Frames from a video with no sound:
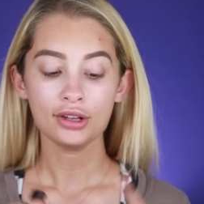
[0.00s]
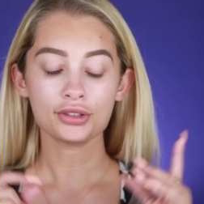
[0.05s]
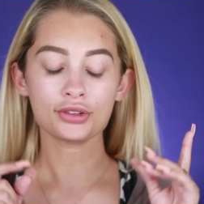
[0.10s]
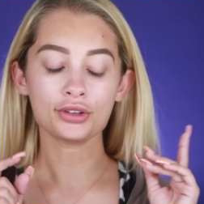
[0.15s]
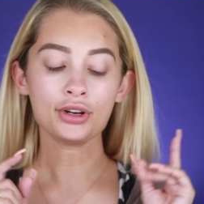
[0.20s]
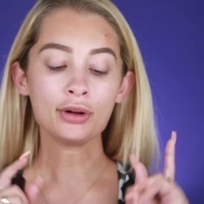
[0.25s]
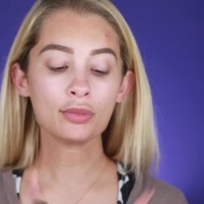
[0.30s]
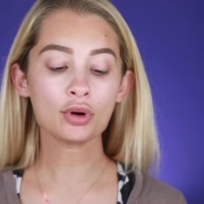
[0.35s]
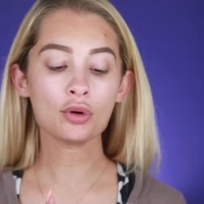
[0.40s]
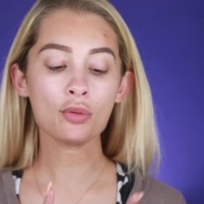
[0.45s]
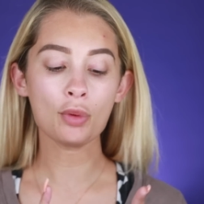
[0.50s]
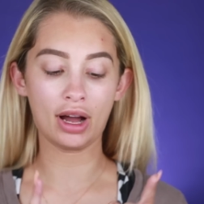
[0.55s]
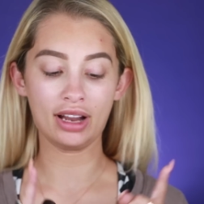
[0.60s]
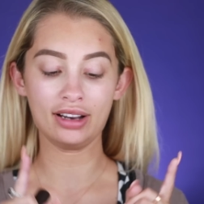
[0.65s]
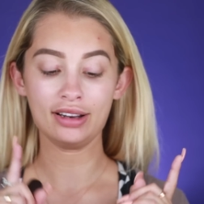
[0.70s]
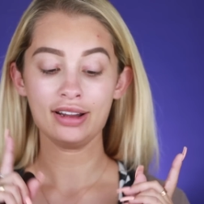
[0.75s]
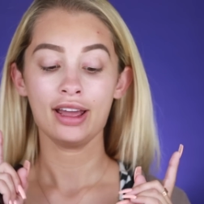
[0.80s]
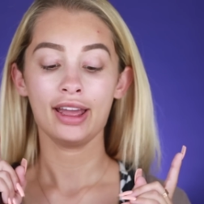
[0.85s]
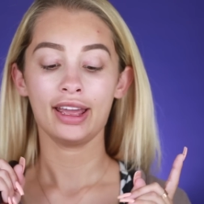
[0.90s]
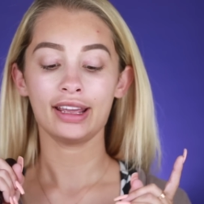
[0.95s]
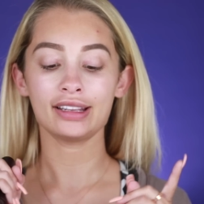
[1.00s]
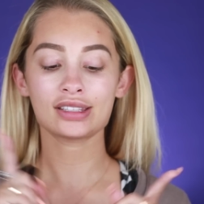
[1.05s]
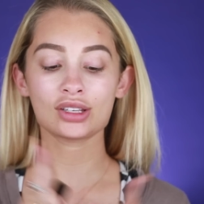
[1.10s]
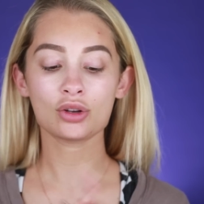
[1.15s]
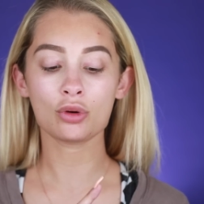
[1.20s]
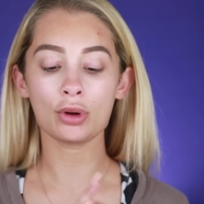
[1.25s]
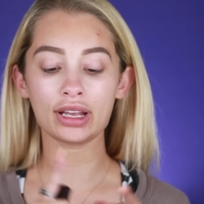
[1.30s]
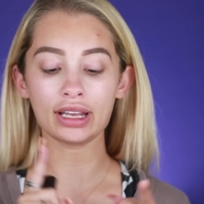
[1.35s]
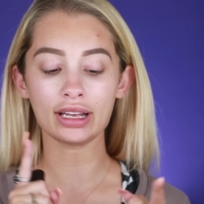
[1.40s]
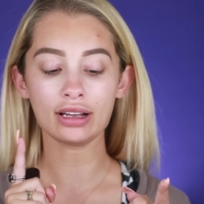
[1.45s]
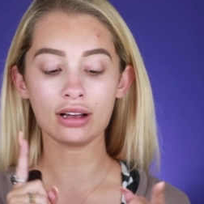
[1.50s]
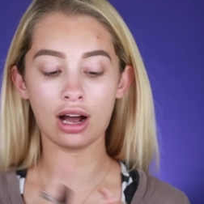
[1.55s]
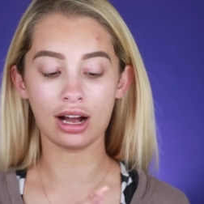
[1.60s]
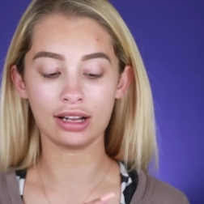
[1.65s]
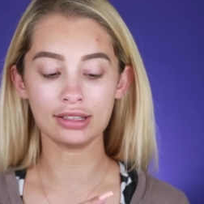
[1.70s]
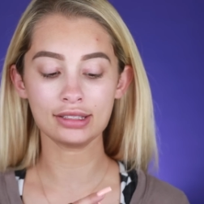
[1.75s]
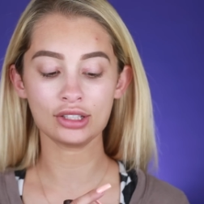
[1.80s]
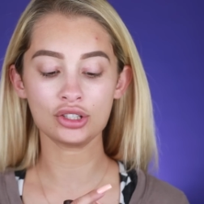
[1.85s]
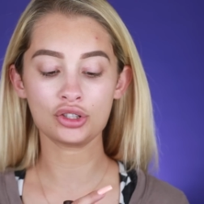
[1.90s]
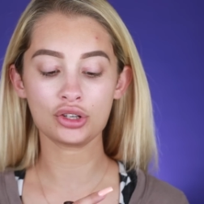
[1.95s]
So number one, it's quick and
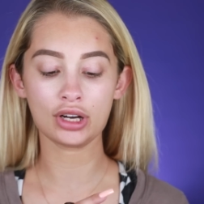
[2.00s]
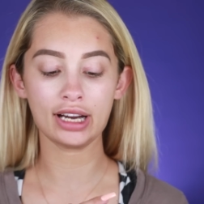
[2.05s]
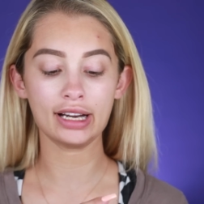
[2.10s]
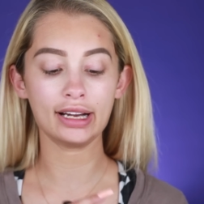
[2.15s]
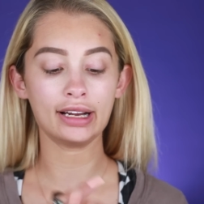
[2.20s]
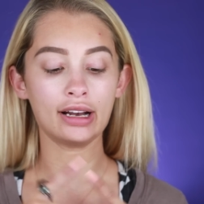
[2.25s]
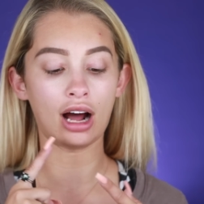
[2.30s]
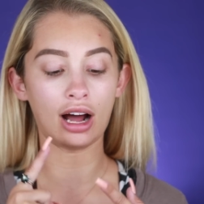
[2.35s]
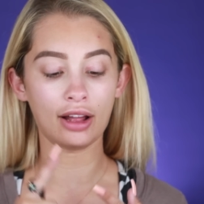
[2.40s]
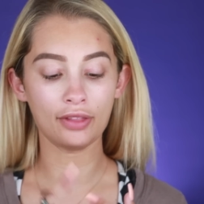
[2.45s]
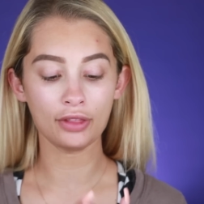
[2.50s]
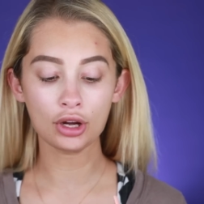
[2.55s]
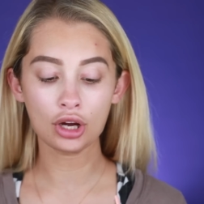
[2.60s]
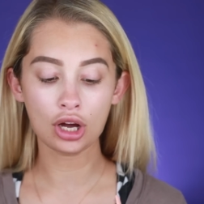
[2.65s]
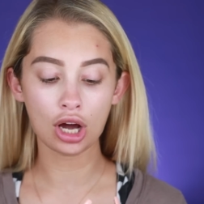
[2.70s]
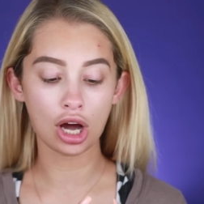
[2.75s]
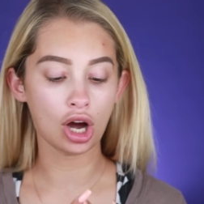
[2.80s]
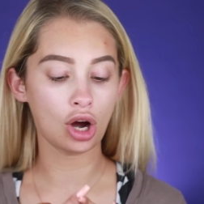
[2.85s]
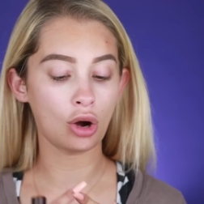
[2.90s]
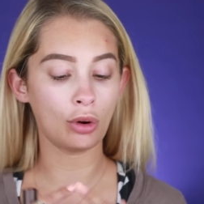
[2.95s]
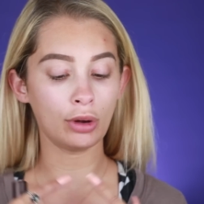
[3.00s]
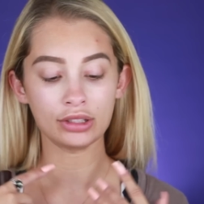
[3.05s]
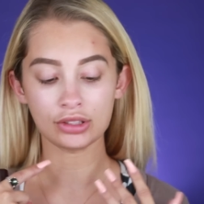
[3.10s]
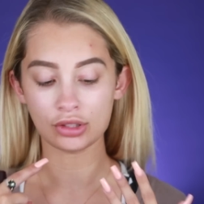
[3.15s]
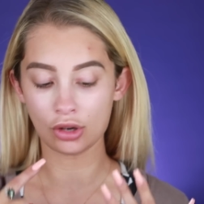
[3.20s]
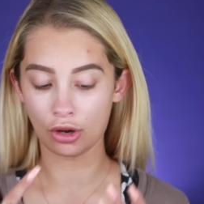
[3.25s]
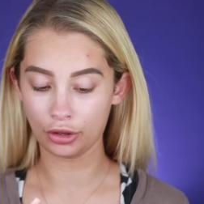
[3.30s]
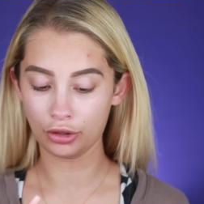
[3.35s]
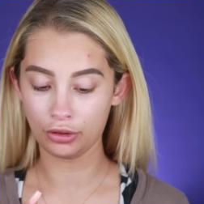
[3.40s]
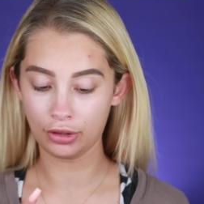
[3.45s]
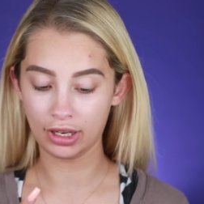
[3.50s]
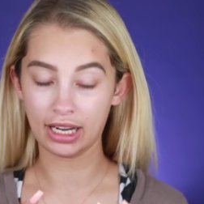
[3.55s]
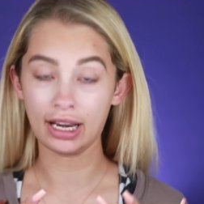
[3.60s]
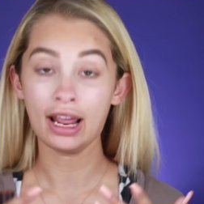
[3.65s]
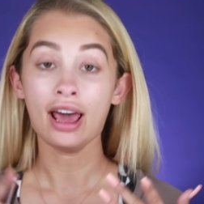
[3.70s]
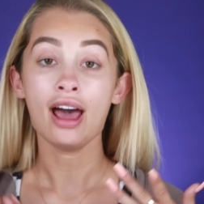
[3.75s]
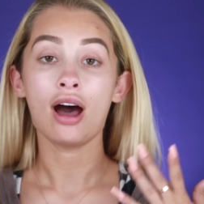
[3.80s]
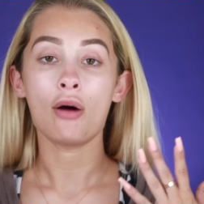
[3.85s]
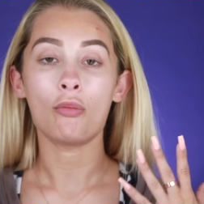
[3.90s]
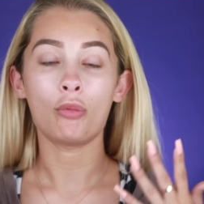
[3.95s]
concentrated on the go. It's all you need.